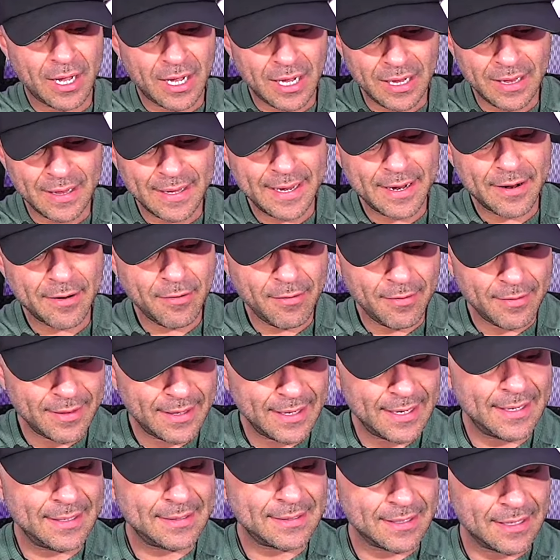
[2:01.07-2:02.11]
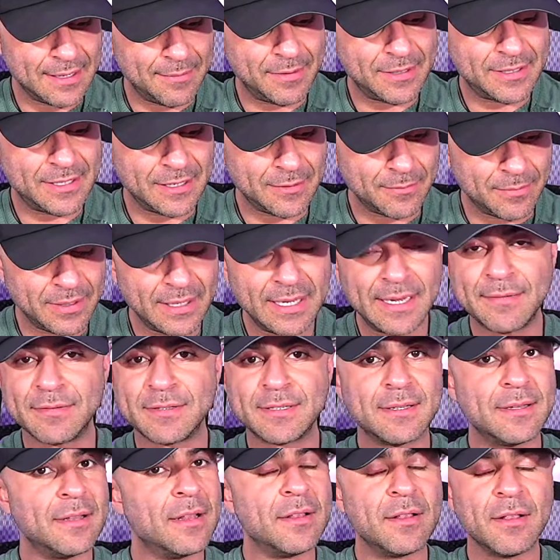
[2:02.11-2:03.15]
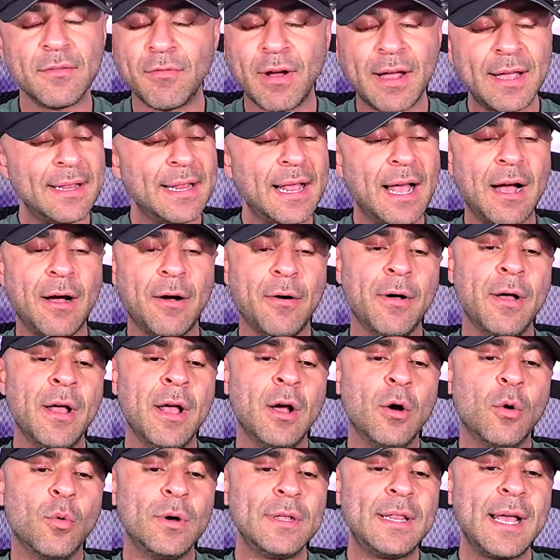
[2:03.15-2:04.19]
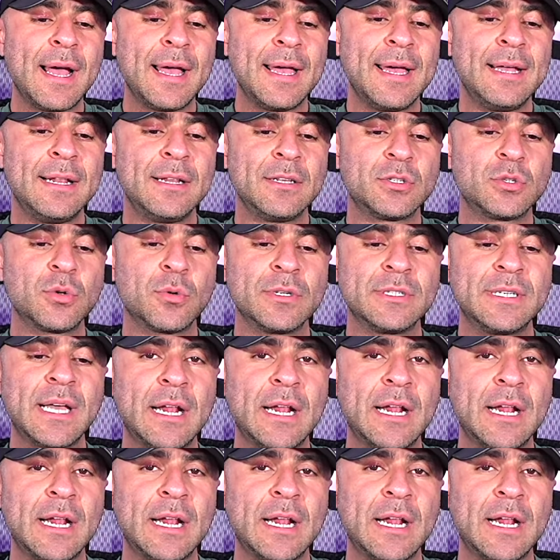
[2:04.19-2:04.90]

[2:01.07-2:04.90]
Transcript: Clear these limiting beliefs. Right now, with that eight of swords